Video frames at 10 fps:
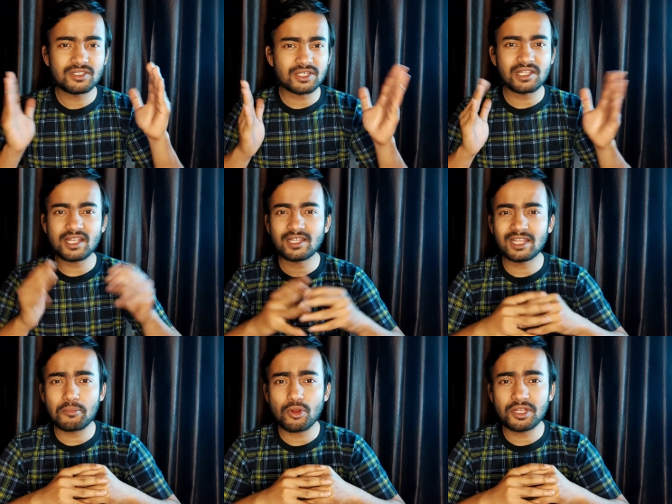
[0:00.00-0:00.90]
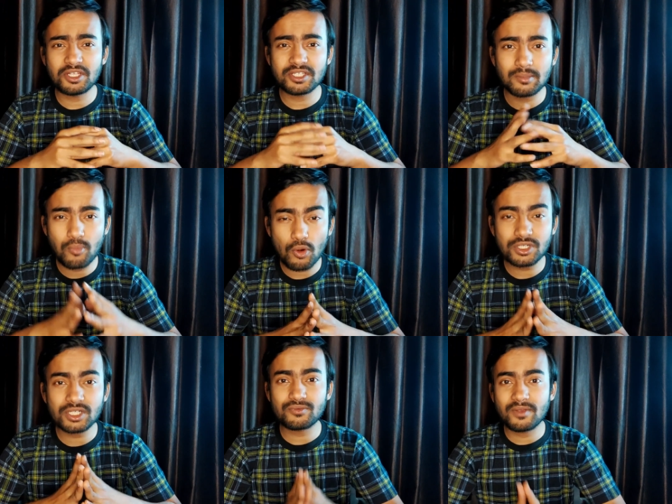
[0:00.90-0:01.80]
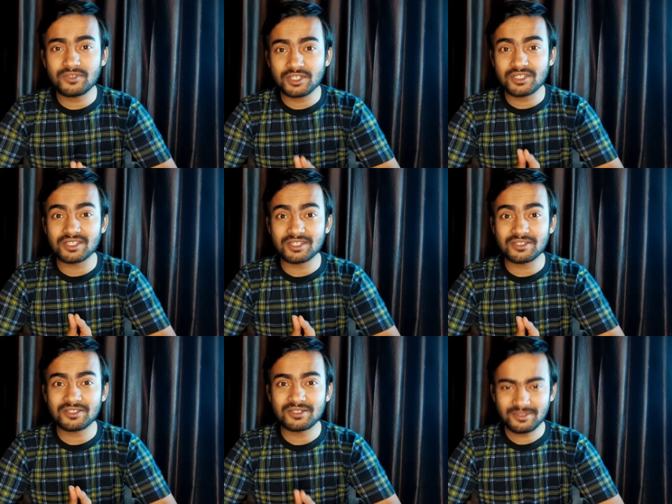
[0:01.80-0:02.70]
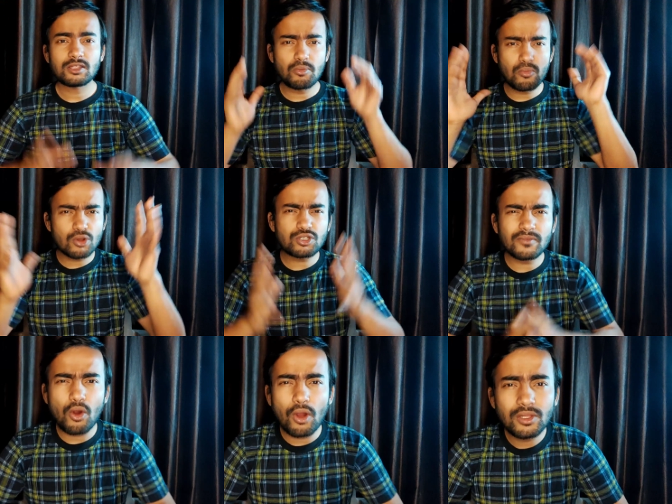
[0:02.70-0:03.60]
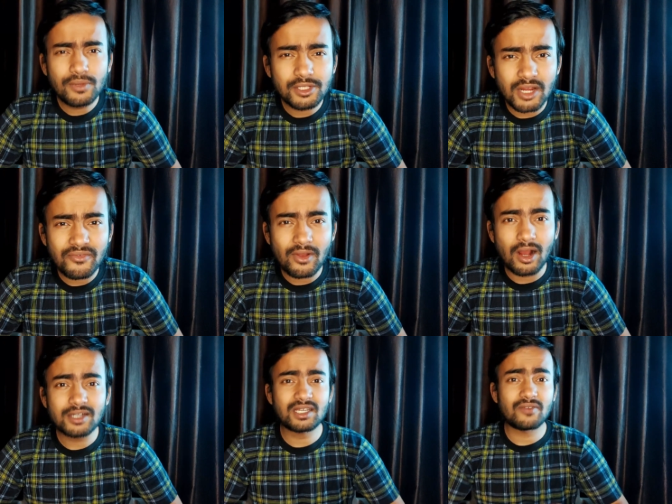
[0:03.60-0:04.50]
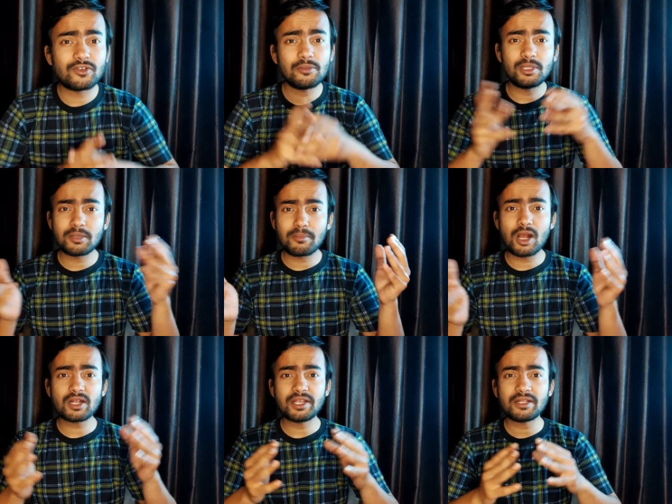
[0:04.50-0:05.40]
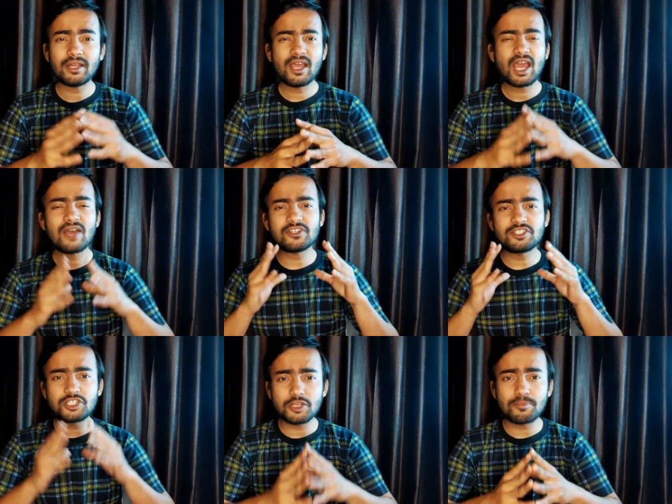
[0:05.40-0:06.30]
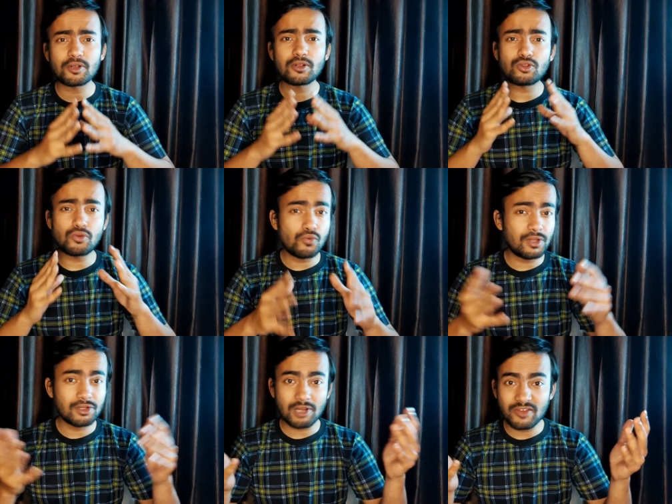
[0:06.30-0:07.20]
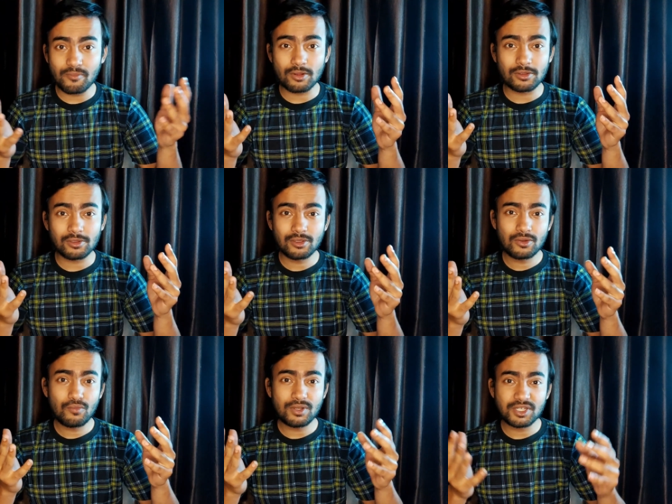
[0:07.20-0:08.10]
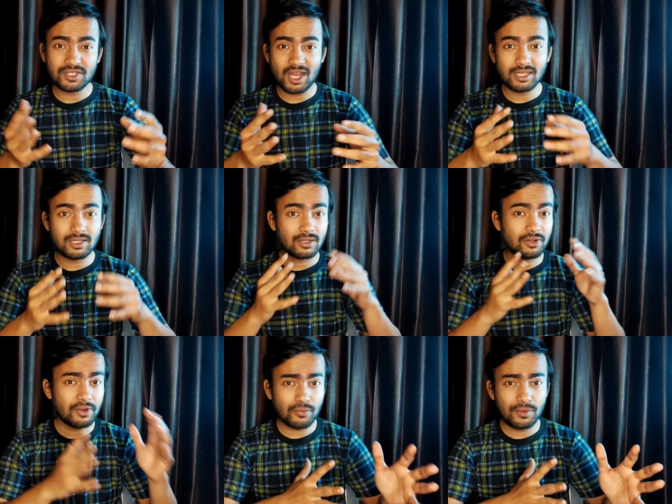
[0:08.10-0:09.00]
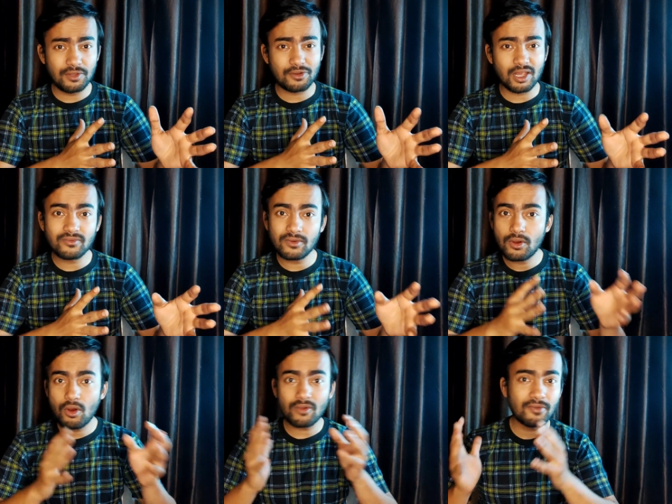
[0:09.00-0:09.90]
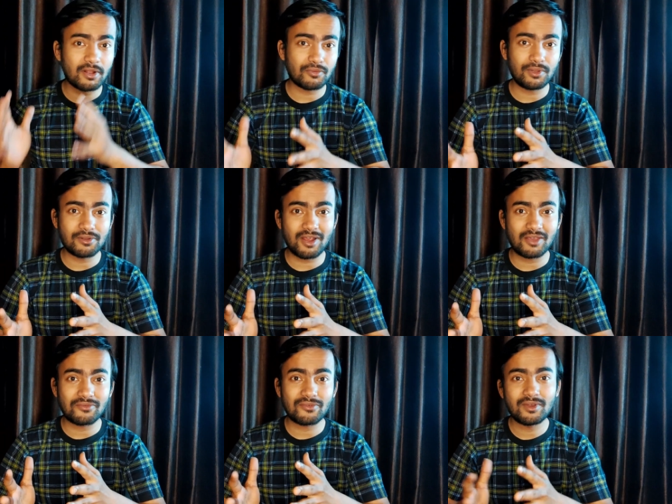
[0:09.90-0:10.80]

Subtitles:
just like the Lamborghinis and Porsches we have just discussed. Now, most of the all-wheel drive cars available in the market have a cheaper two-wheel drive model, which is either rear-wheel drive or front-wheel drive.